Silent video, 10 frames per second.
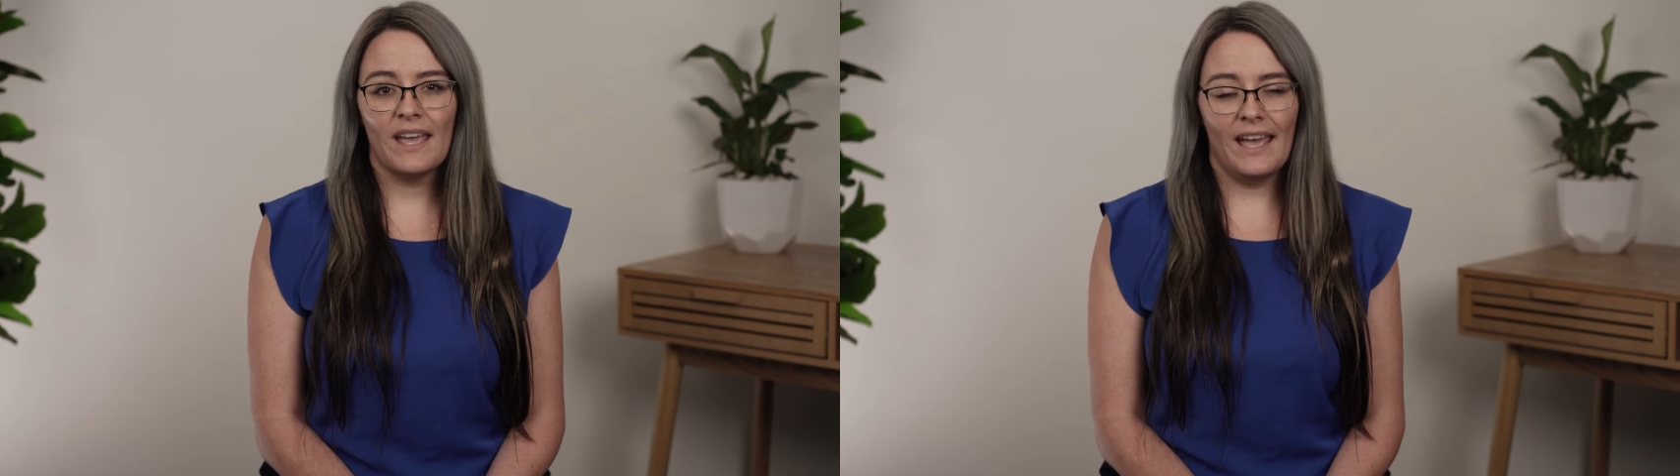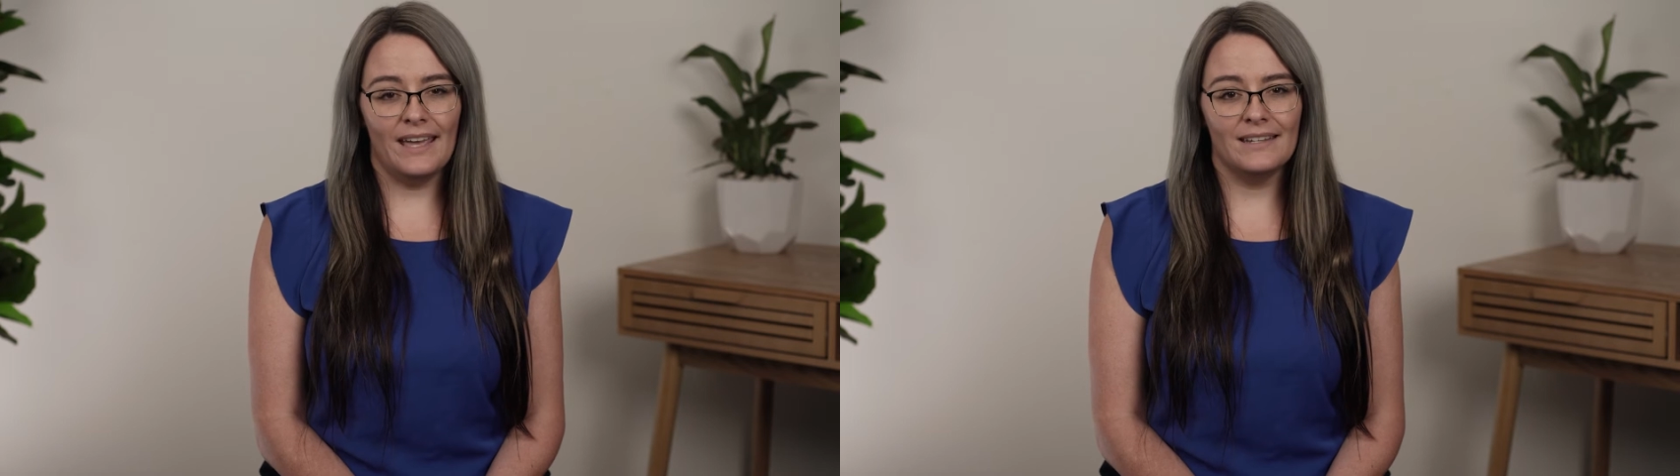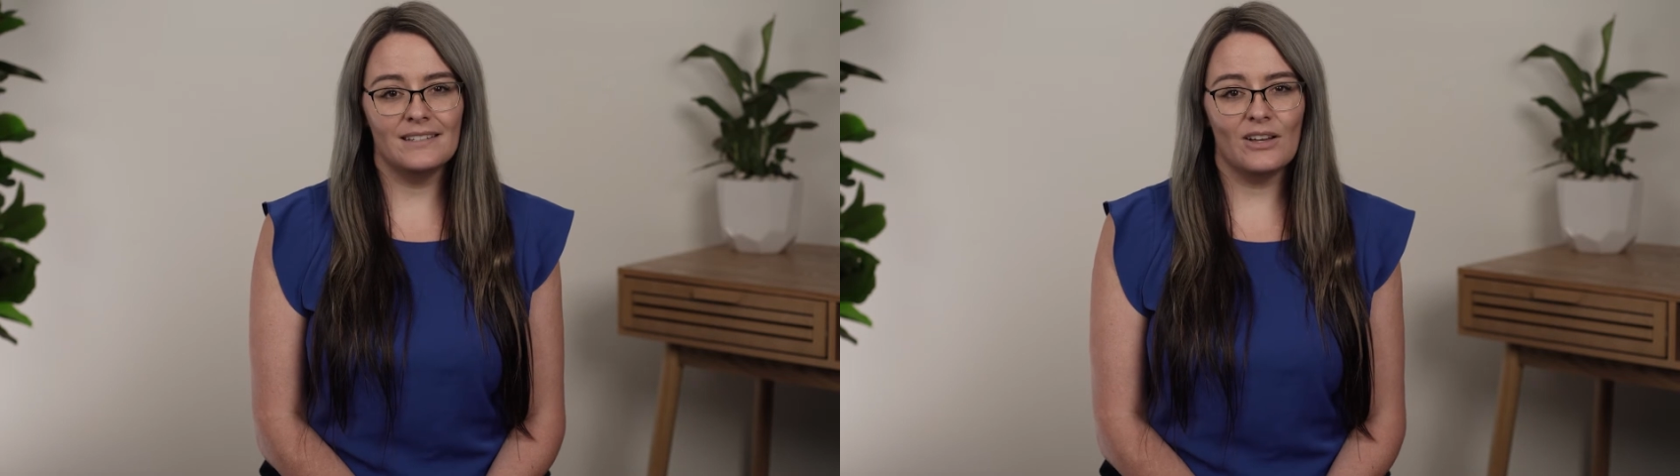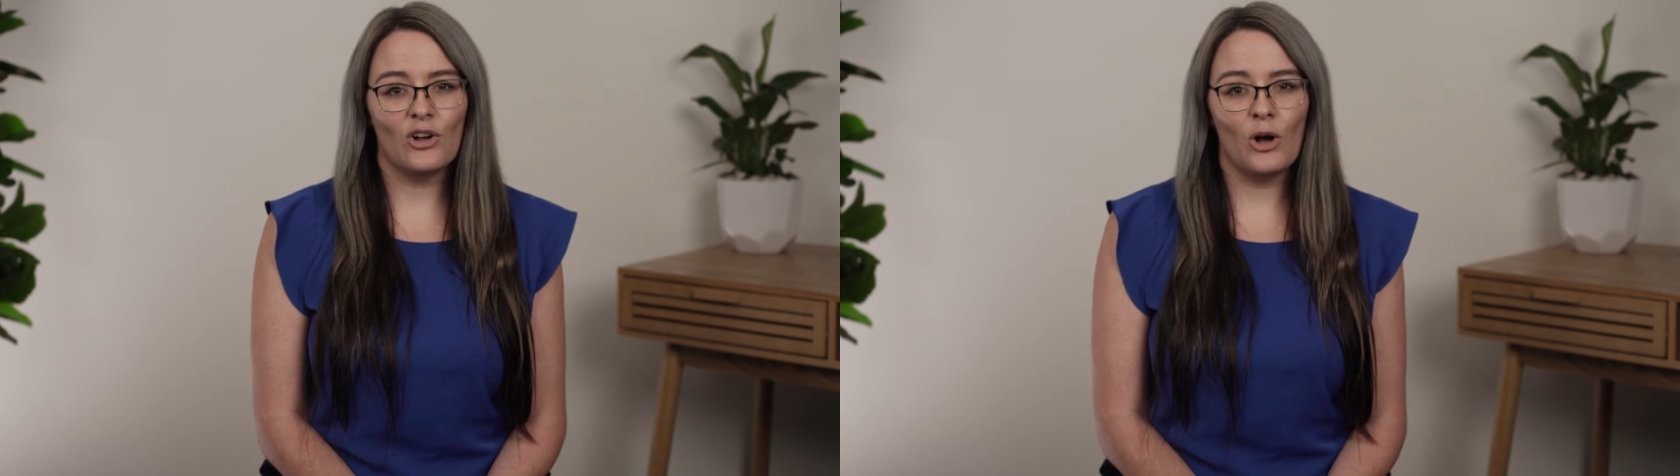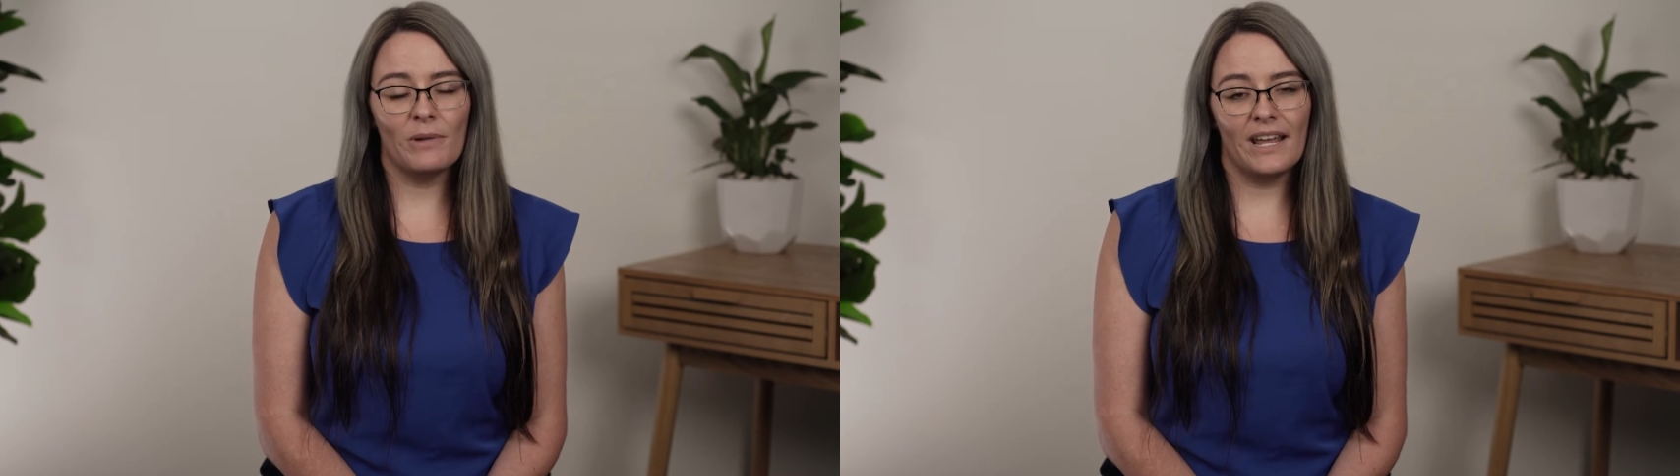and
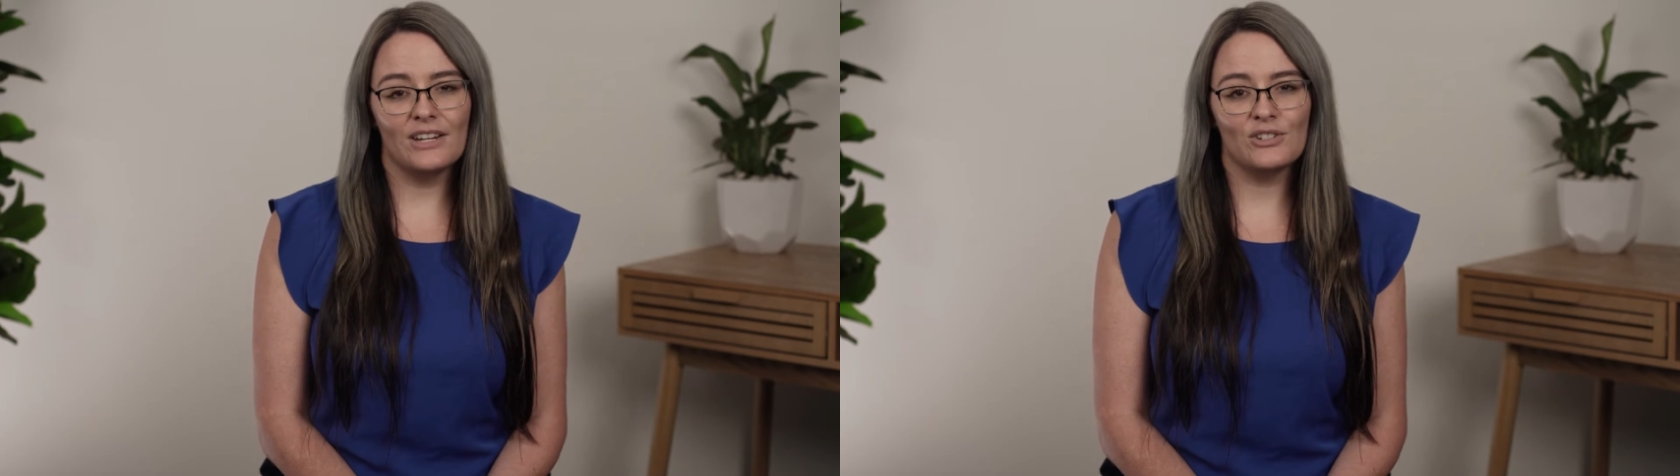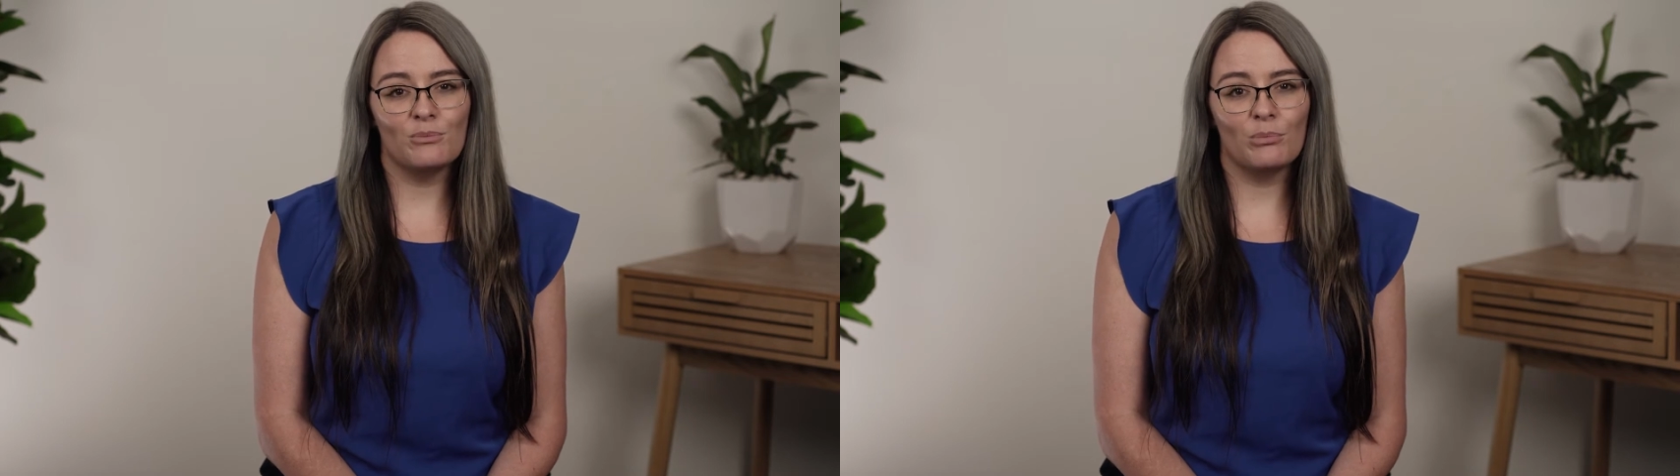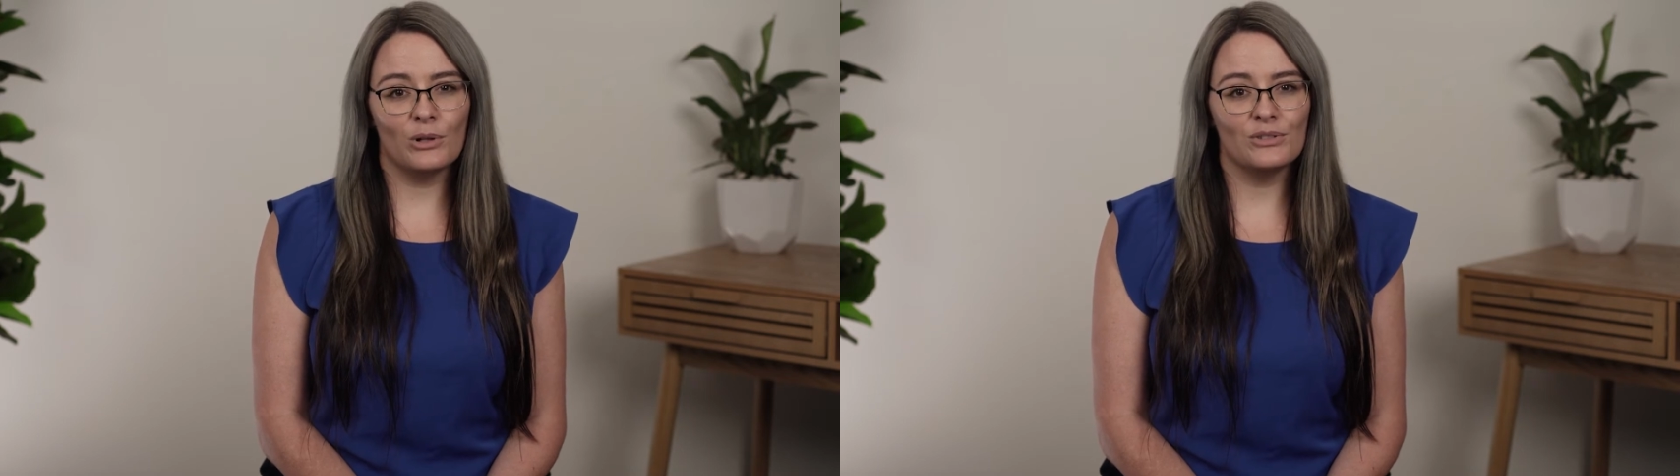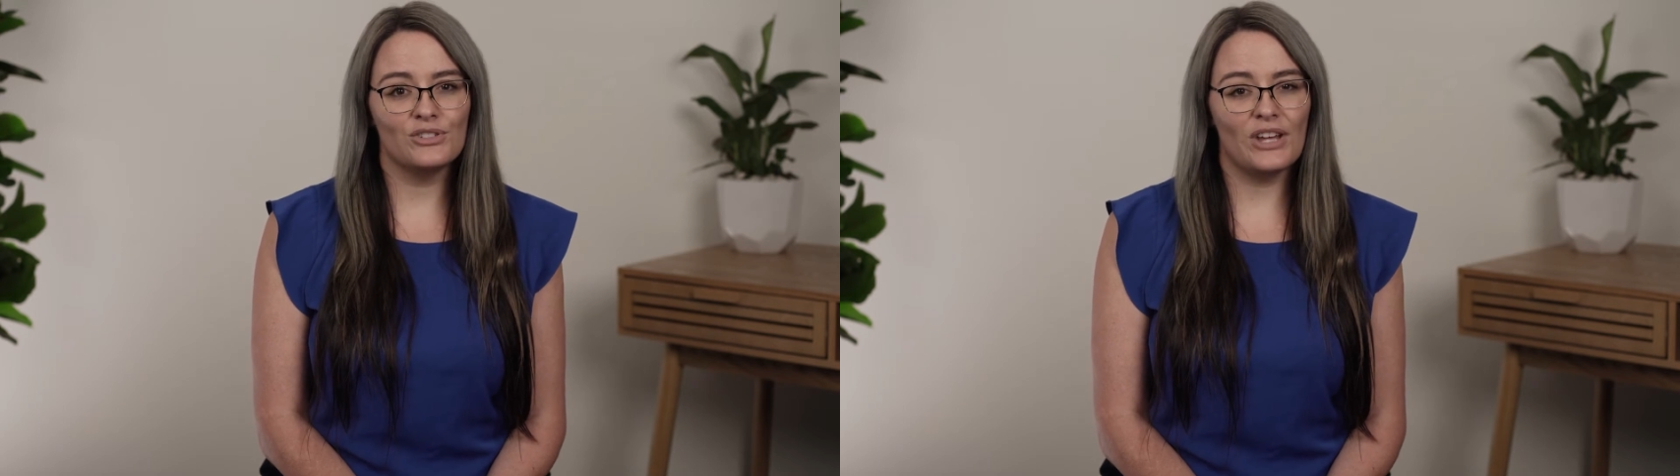accommodation bonds